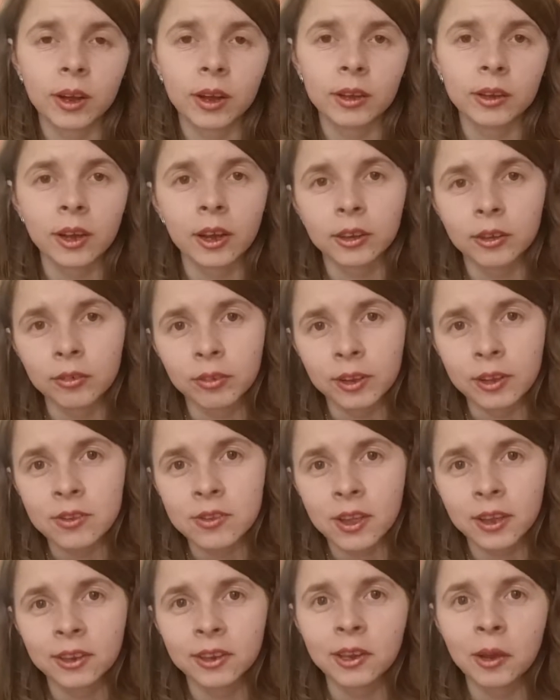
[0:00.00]
kind of
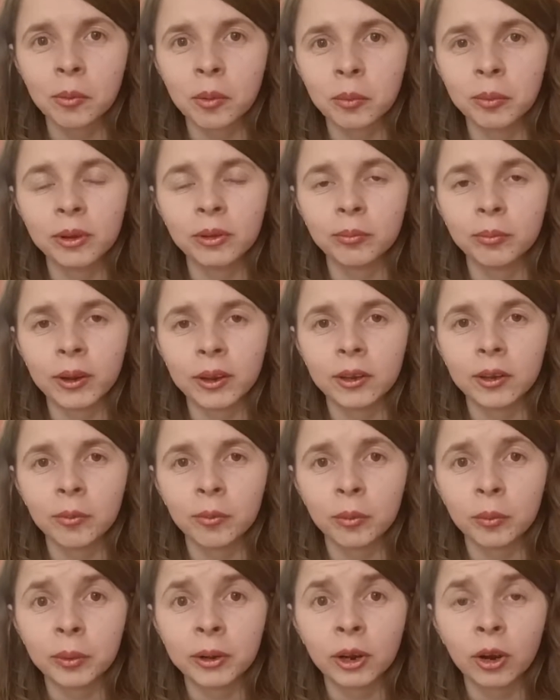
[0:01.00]
extend them a bit, made them
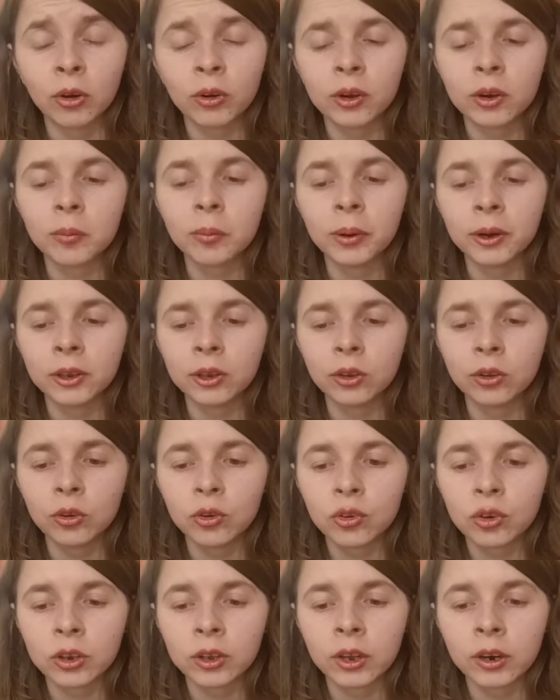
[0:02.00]
a bit longer, but
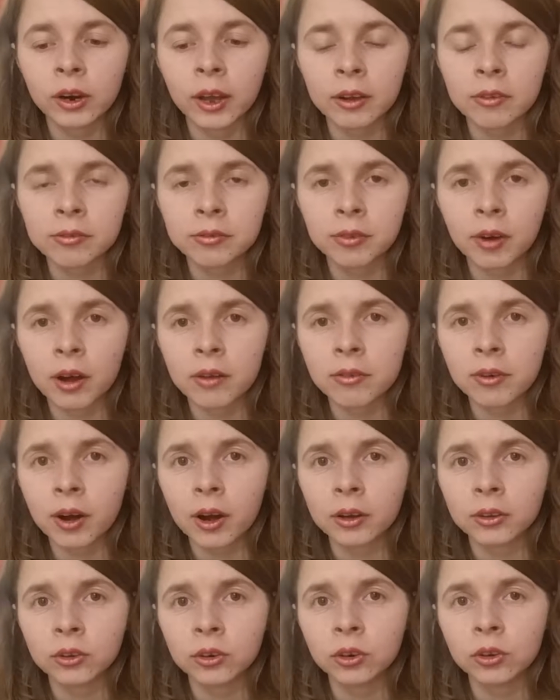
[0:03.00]
usually they're like
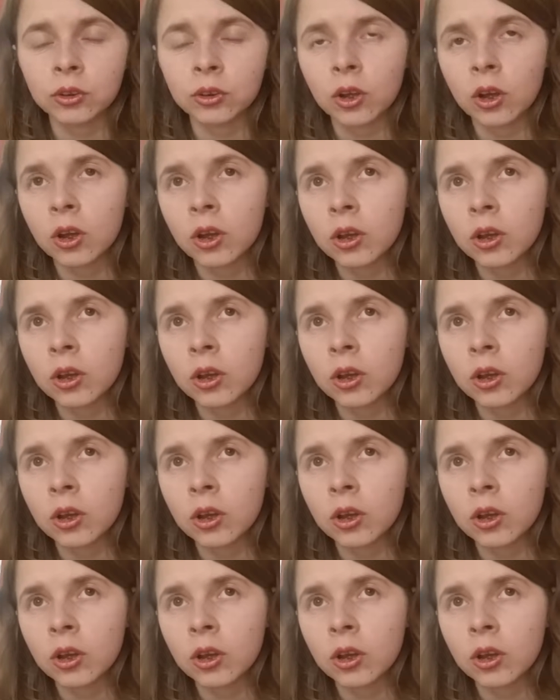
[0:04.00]
500